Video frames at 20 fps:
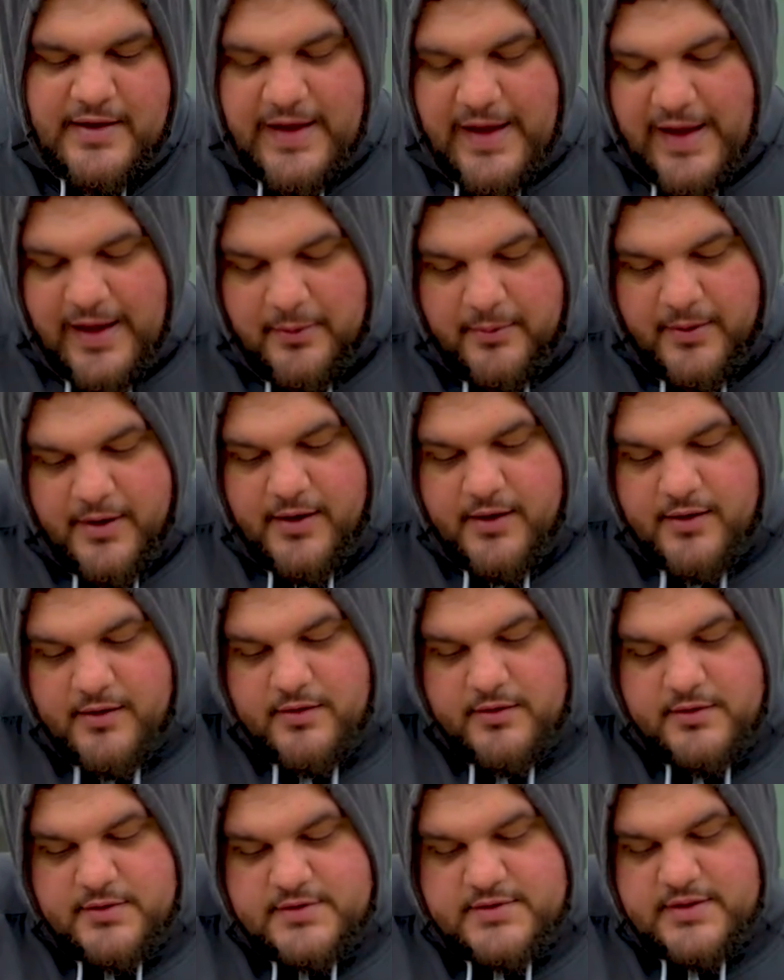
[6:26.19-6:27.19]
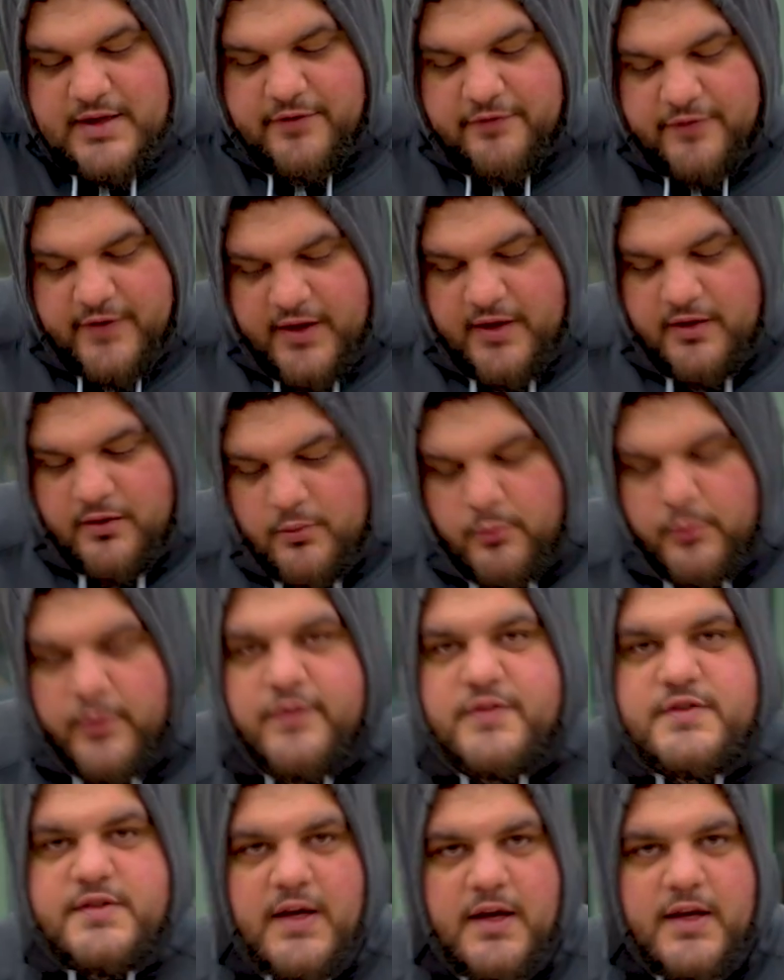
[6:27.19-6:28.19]
our stuffing
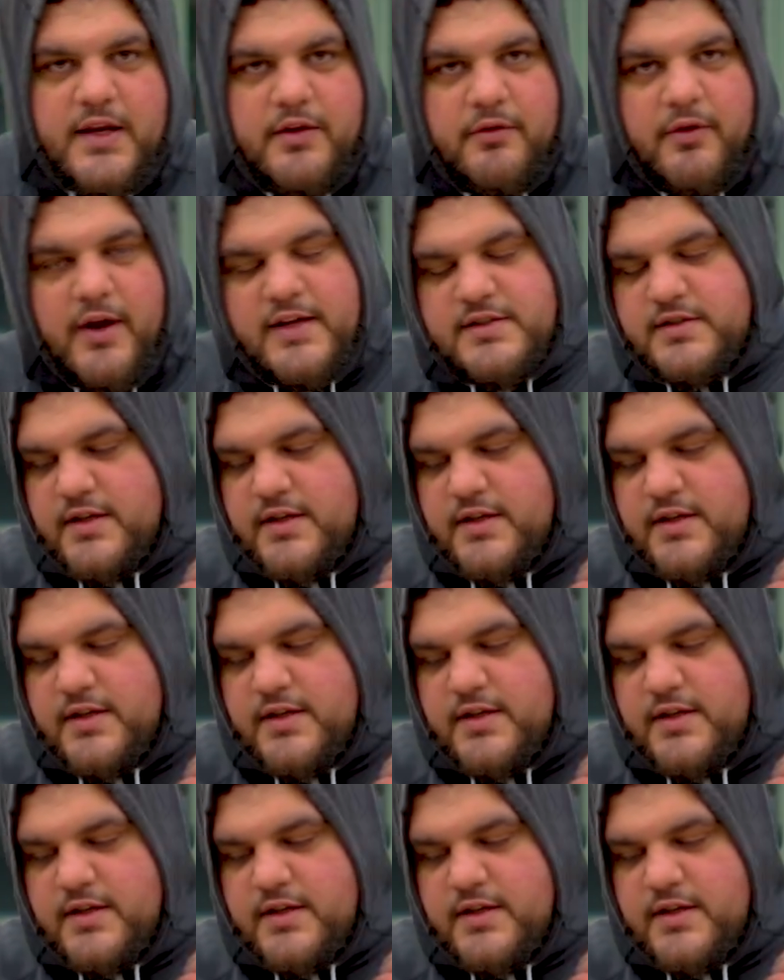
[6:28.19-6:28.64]
with turkey, right?